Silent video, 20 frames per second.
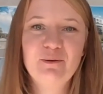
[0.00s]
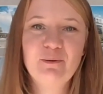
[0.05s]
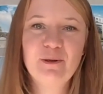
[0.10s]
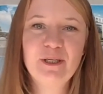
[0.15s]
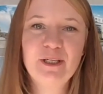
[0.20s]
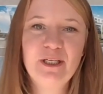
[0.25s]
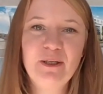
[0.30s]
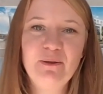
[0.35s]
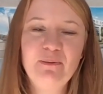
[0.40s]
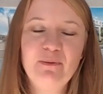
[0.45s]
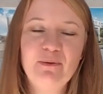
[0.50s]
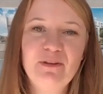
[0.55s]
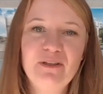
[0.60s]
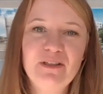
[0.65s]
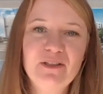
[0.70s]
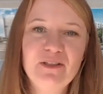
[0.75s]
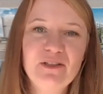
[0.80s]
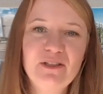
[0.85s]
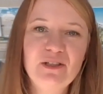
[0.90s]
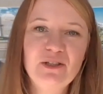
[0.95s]
if we're working
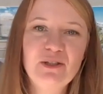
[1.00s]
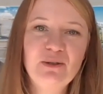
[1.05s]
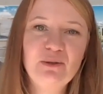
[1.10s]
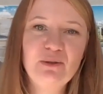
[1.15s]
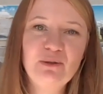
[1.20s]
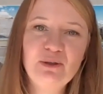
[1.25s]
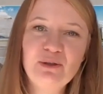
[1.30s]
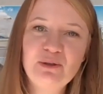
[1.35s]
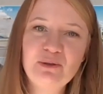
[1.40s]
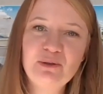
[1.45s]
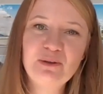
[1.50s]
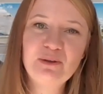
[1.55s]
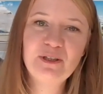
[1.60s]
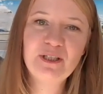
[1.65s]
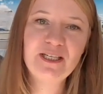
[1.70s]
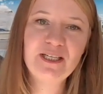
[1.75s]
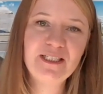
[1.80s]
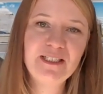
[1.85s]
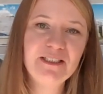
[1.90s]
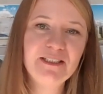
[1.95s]
with an institutional
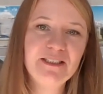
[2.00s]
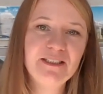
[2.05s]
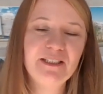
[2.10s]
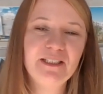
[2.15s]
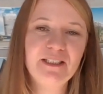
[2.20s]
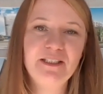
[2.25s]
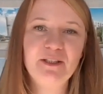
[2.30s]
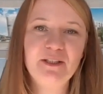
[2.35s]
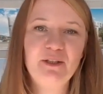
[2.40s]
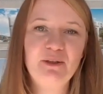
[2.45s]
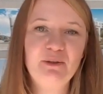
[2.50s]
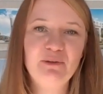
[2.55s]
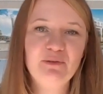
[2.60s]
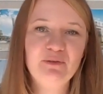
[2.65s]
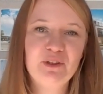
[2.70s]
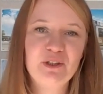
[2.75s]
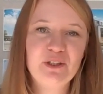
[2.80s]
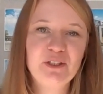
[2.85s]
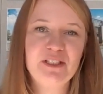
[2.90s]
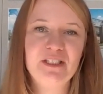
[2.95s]
client like a
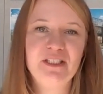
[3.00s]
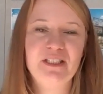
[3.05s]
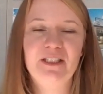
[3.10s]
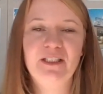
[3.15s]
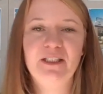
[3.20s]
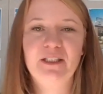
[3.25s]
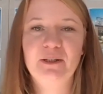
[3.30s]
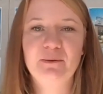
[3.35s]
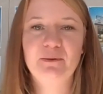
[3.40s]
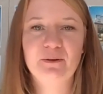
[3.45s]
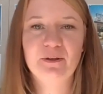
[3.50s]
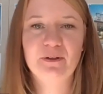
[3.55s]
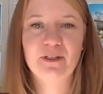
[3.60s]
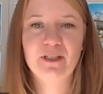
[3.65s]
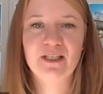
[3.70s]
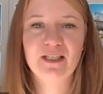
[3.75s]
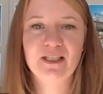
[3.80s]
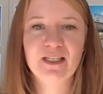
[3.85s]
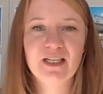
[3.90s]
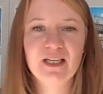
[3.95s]
university
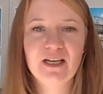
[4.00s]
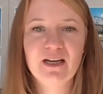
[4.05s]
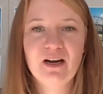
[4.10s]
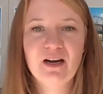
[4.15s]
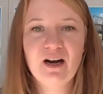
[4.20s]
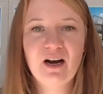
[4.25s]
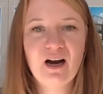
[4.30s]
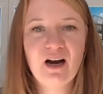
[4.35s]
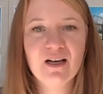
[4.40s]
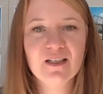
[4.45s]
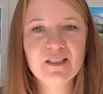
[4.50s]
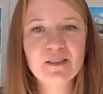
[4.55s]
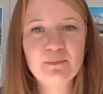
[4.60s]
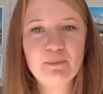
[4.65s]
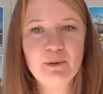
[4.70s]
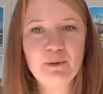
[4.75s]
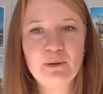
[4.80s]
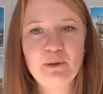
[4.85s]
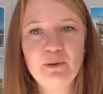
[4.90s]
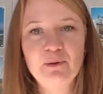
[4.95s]
or a
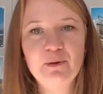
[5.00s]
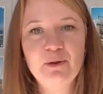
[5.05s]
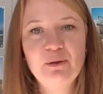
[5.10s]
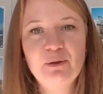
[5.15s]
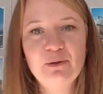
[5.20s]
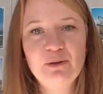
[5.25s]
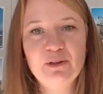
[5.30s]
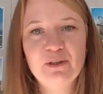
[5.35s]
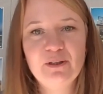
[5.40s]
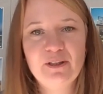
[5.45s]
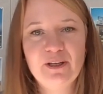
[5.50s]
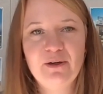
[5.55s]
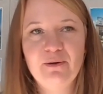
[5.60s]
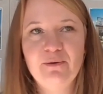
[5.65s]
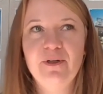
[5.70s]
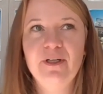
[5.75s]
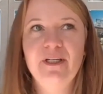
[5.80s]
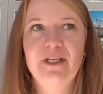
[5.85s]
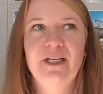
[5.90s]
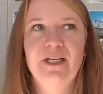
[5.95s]
hospital, usually they
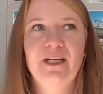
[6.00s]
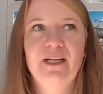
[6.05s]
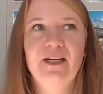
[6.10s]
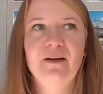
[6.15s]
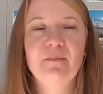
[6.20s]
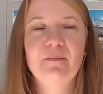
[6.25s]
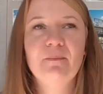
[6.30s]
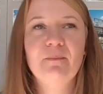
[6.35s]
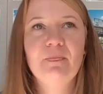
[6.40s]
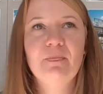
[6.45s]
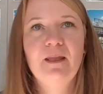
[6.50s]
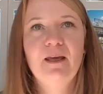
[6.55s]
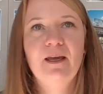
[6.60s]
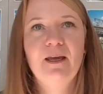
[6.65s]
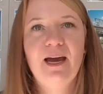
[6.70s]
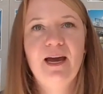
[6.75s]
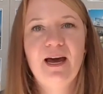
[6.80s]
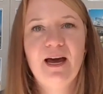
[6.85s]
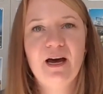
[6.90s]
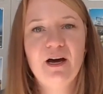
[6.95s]
already
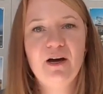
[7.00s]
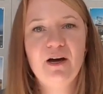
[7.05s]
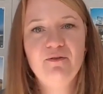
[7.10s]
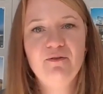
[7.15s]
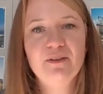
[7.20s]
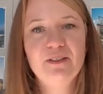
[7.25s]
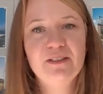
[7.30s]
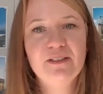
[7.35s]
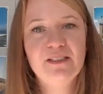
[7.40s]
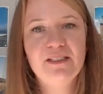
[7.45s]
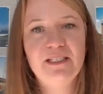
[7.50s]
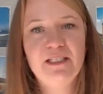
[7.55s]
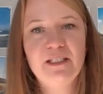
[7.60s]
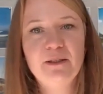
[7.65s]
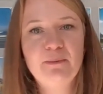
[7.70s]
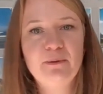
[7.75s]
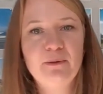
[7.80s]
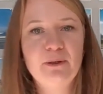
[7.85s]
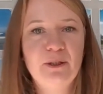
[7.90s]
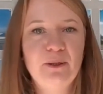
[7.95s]
have a
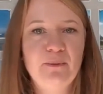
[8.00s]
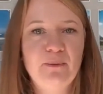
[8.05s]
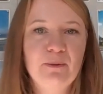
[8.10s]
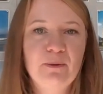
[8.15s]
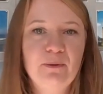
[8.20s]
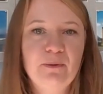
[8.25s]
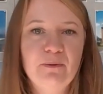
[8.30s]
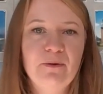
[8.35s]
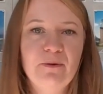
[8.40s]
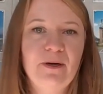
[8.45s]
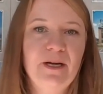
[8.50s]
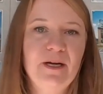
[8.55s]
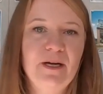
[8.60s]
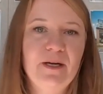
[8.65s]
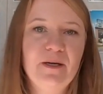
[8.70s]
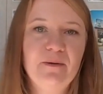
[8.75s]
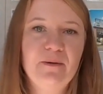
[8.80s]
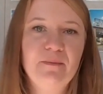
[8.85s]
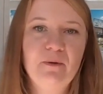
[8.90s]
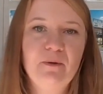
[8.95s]
sustainability
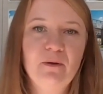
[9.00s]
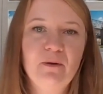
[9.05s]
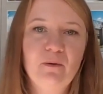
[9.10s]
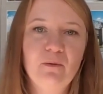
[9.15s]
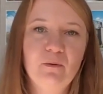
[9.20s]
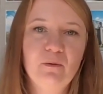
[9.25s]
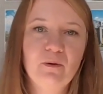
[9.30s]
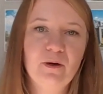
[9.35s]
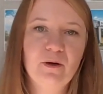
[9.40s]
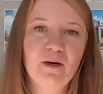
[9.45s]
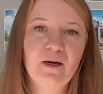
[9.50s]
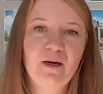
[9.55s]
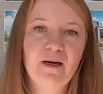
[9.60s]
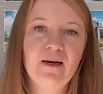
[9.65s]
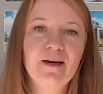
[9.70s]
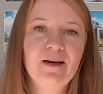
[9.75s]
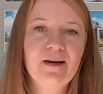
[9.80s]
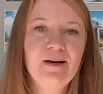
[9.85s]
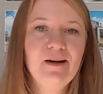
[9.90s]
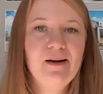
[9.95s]
program
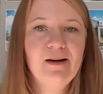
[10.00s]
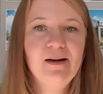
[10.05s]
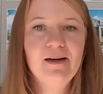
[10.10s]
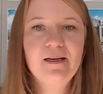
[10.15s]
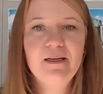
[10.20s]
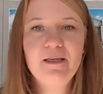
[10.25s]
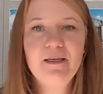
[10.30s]
or